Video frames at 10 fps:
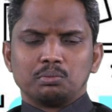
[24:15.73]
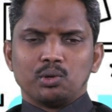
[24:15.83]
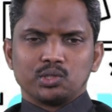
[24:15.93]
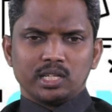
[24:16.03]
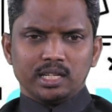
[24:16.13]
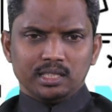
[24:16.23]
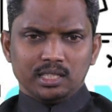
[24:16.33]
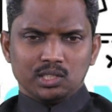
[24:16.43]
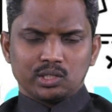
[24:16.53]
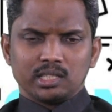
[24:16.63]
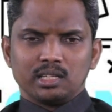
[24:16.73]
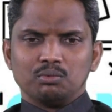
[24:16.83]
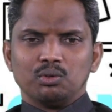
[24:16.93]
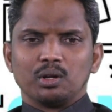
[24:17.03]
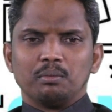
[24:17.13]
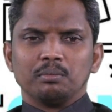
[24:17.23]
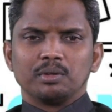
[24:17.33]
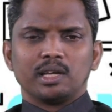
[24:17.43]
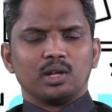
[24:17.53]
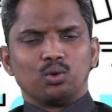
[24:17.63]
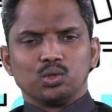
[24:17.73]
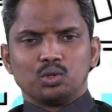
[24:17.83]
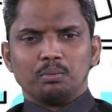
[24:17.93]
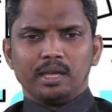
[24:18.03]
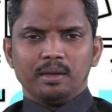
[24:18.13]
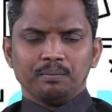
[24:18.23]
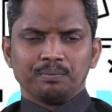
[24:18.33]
posted in the discussion forum can also be